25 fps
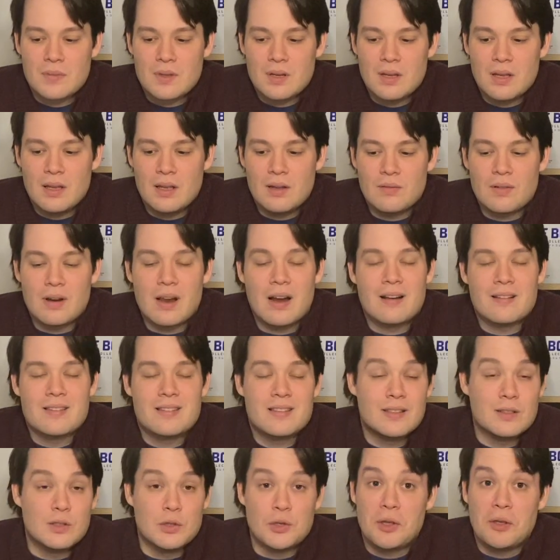in regards
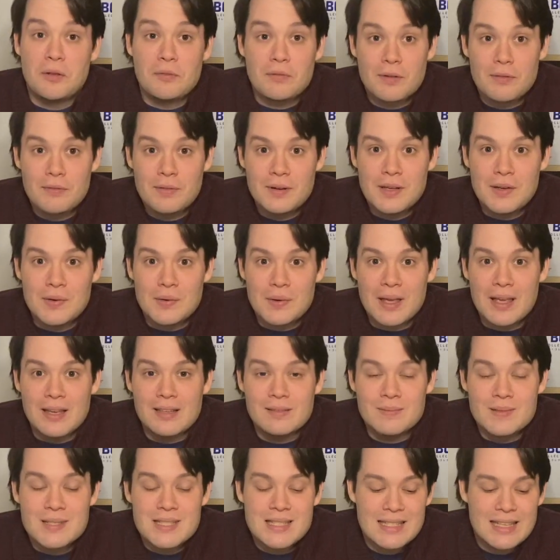to looking for video
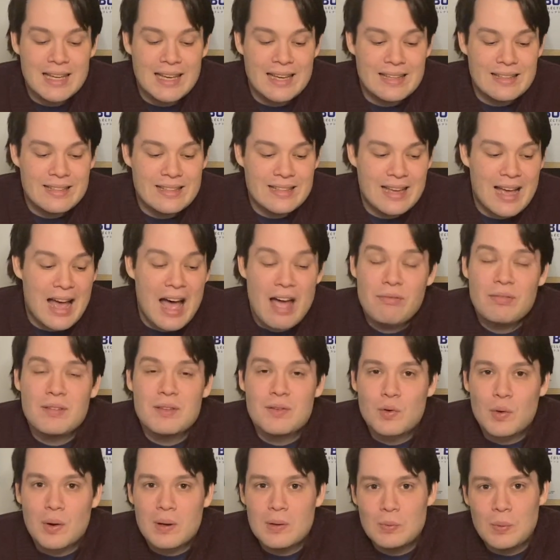games. And I've
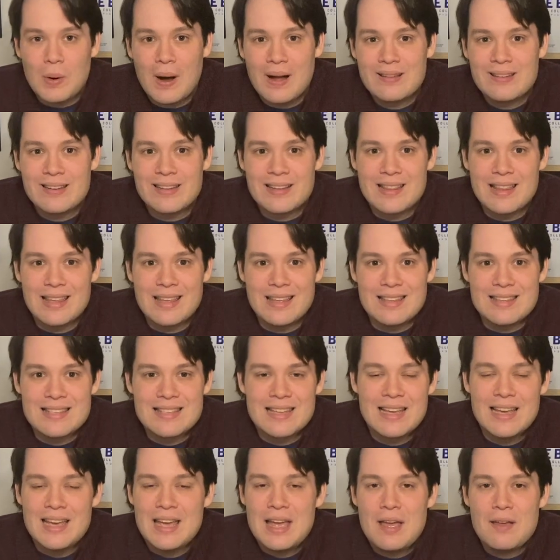enjoyed watching these
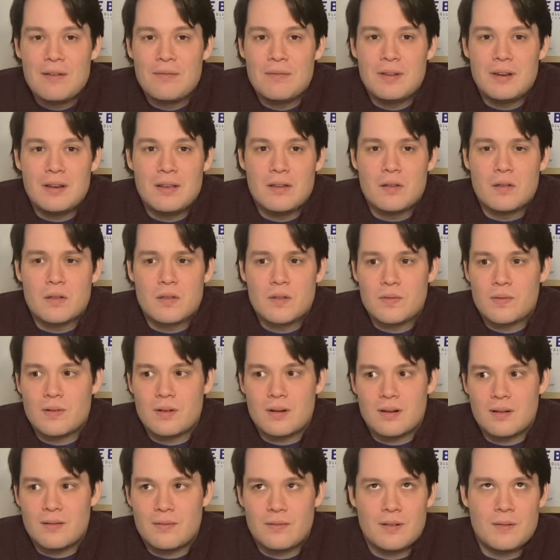videos
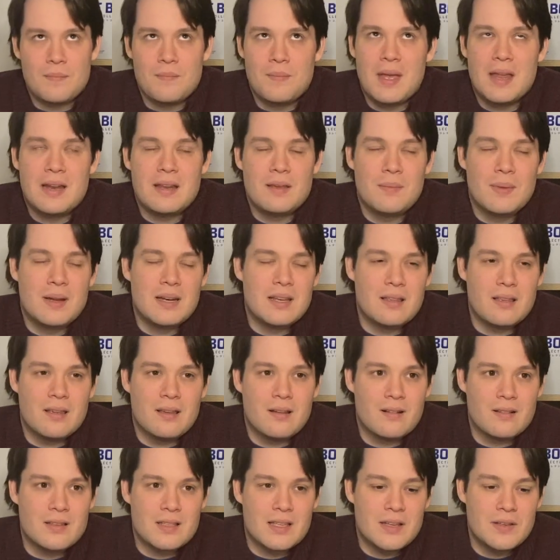for many
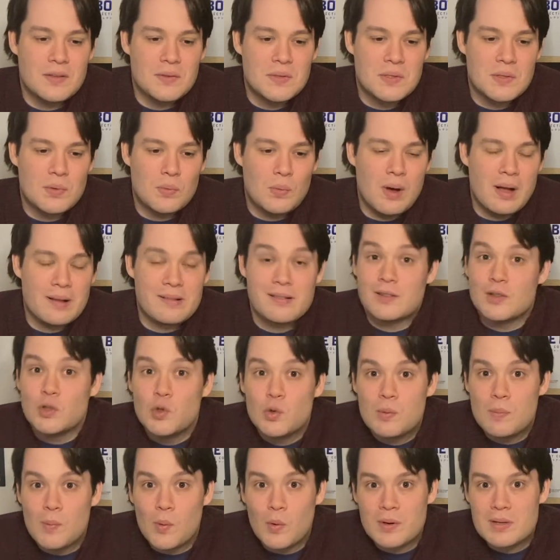years. I used to watch
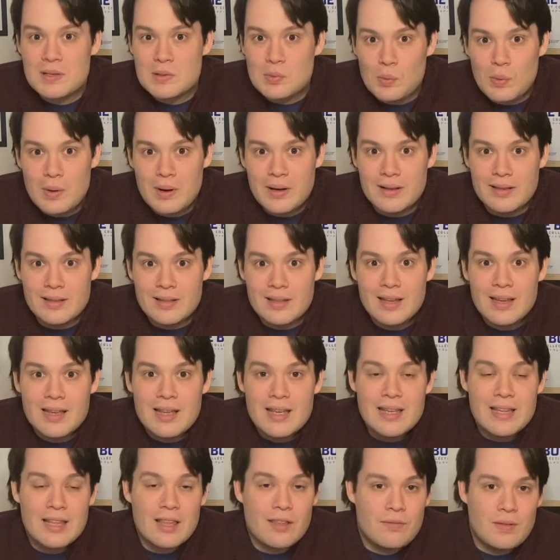Luke Morse 1,
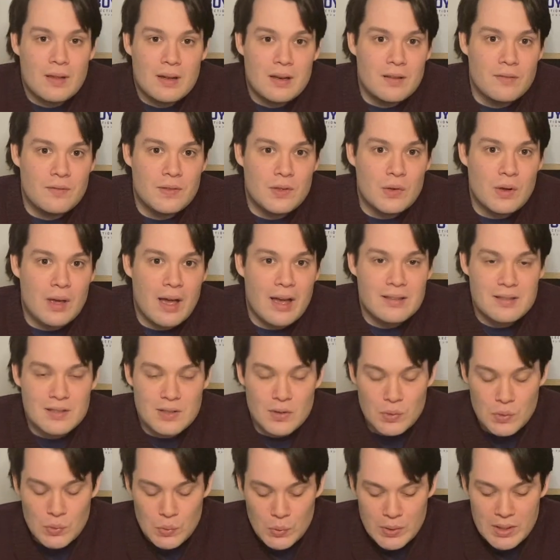if any of you guys know
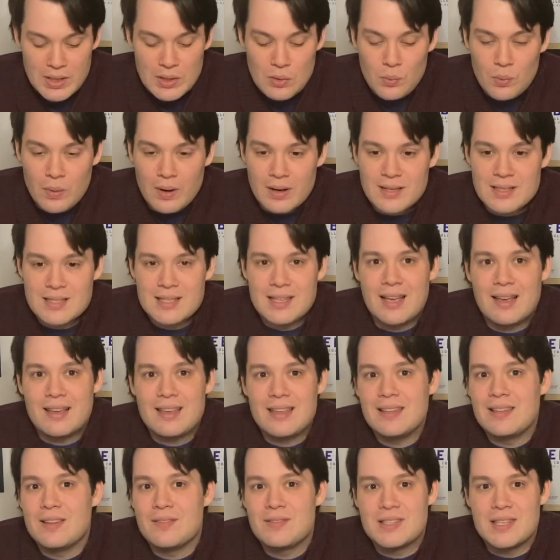who he was. He
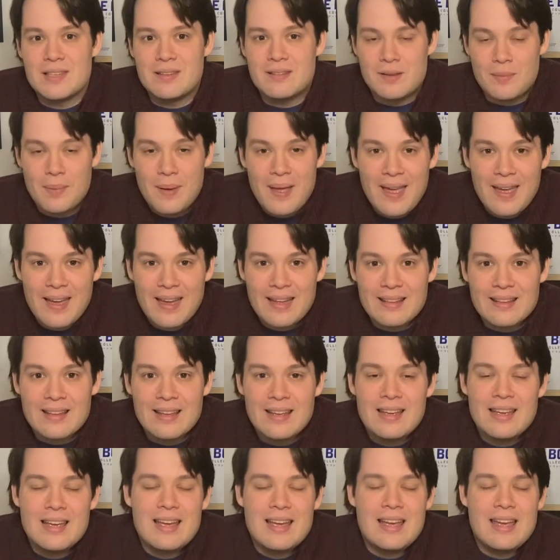lives in Japan,
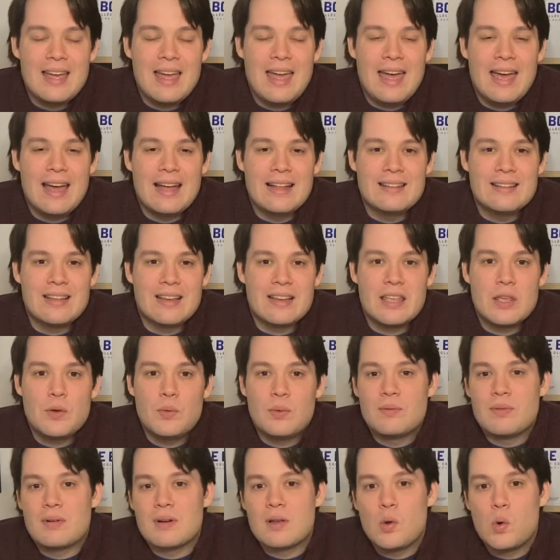and he
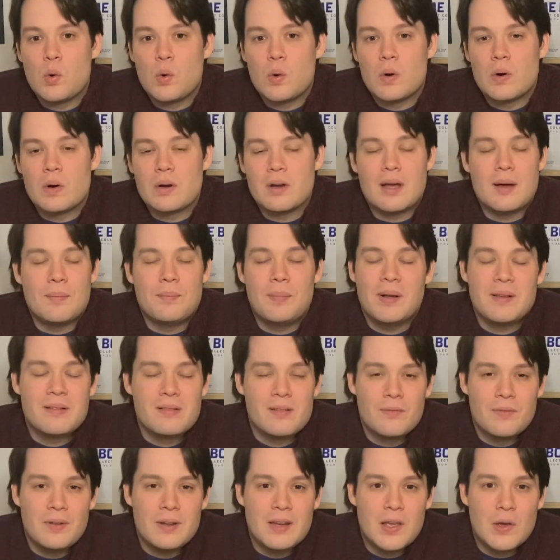would record a bunch
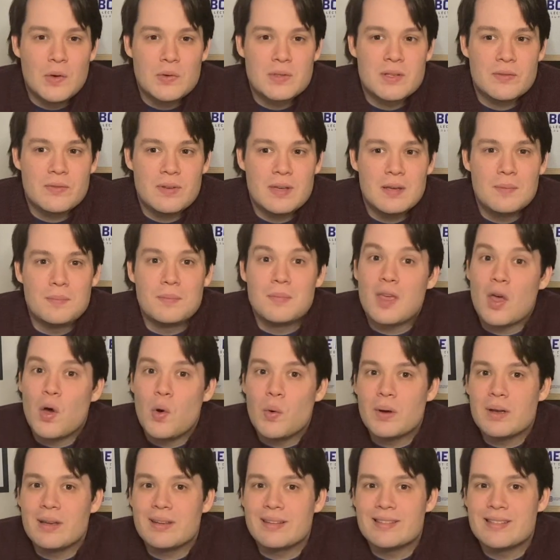of videos of him
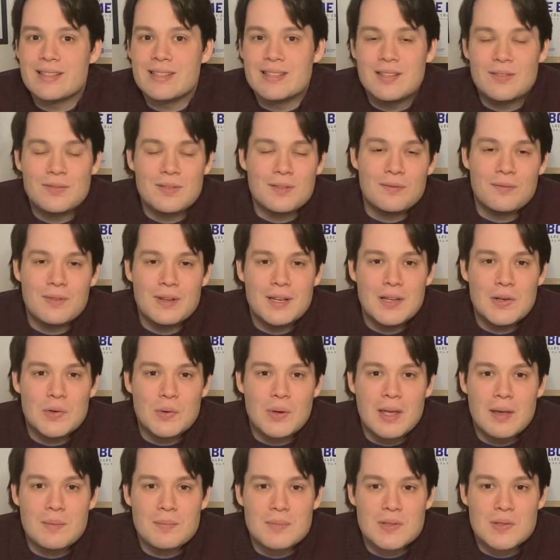going to different video
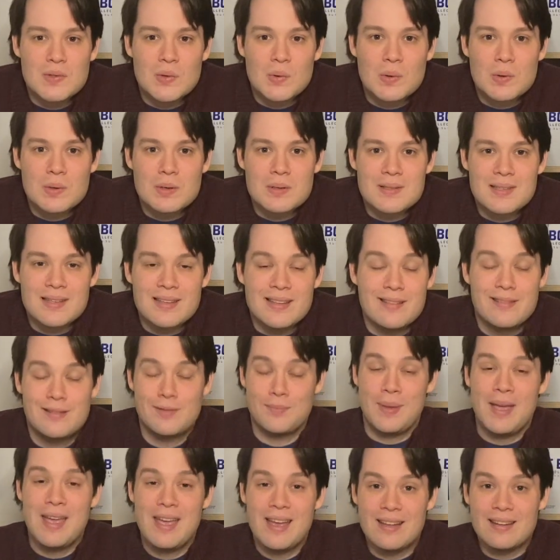game stores in
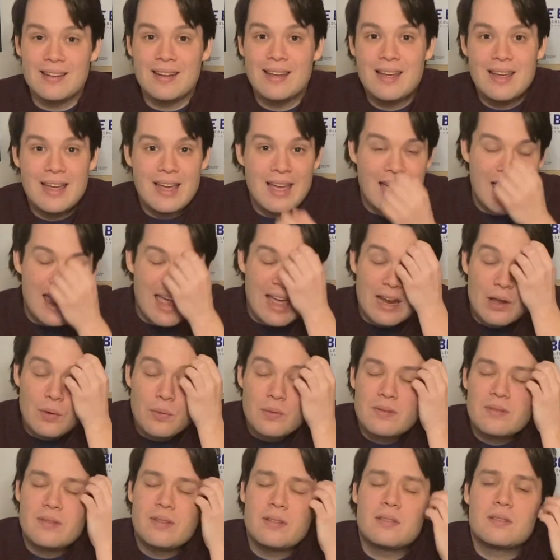Japan. And it
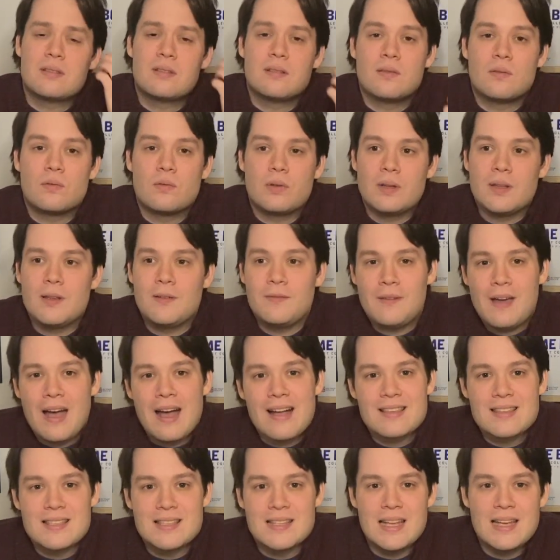was just really
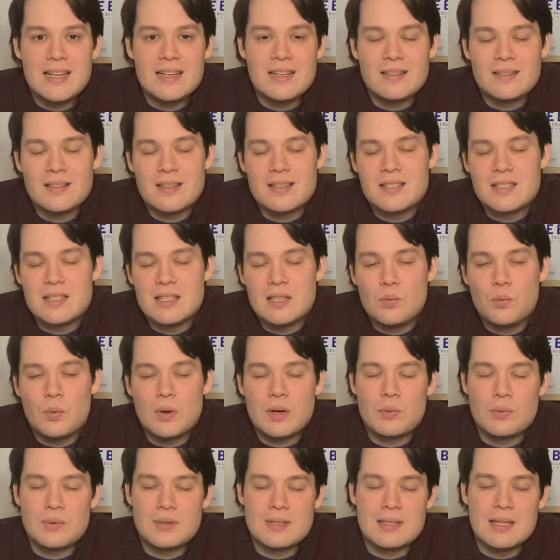fascinating to see what
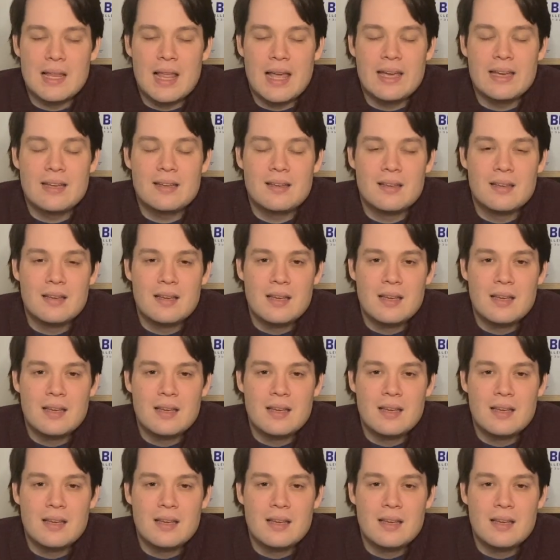it was like